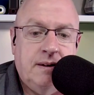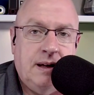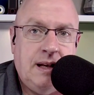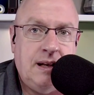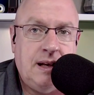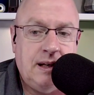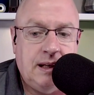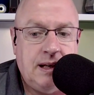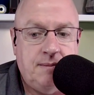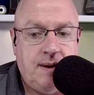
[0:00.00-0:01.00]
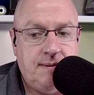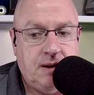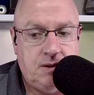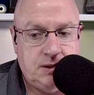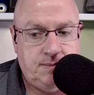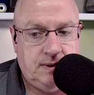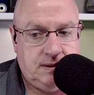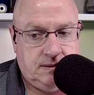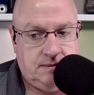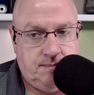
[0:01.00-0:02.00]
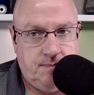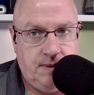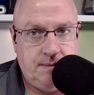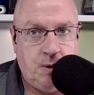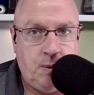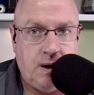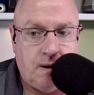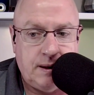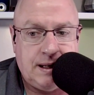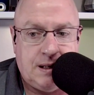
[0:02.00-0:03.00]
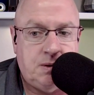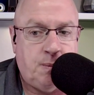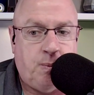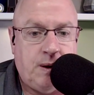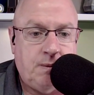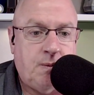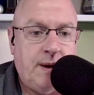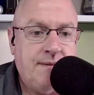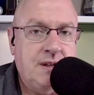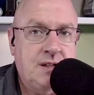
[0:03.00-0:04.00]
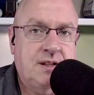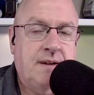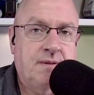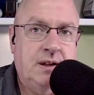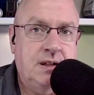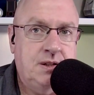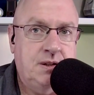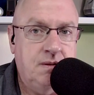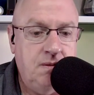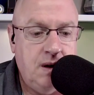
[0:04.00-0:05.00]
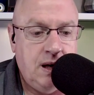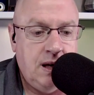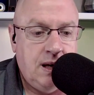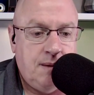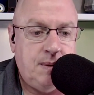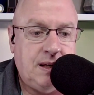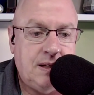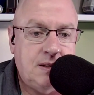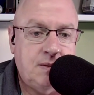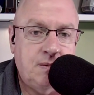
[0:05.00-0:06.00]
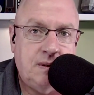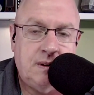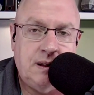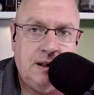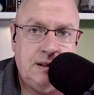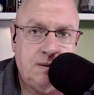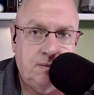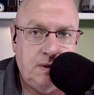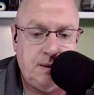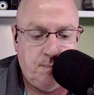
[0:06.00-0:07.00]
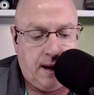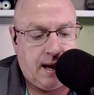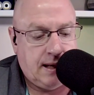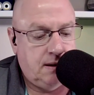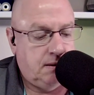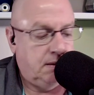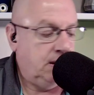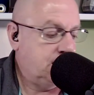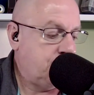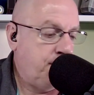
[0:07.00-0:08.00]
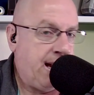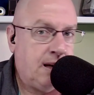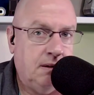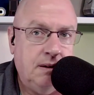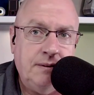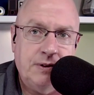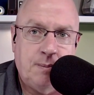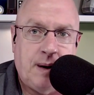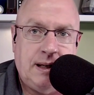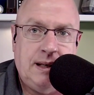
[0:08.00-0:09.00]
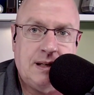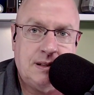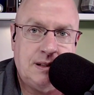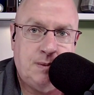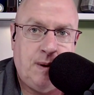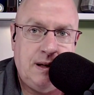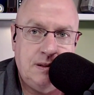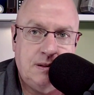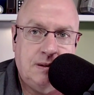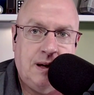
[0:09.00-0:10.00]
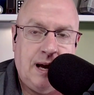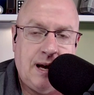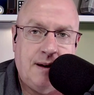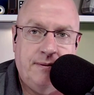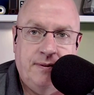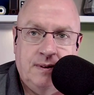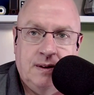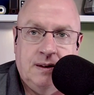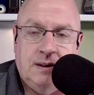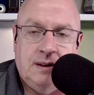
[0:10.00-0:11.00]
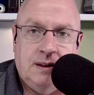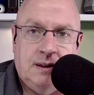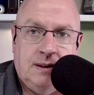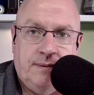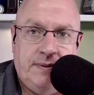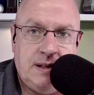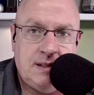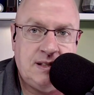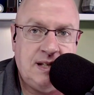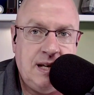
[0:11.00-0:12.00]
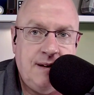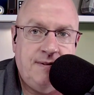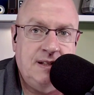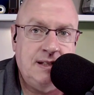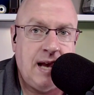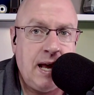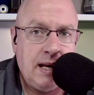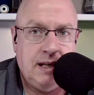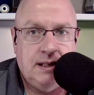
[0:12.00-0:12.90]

And, it, and again, maybe it goes, maybe we are getting to a point where we have a discovery issue because it's really bad. It's a bad look for the podcasting space to have this sea of dead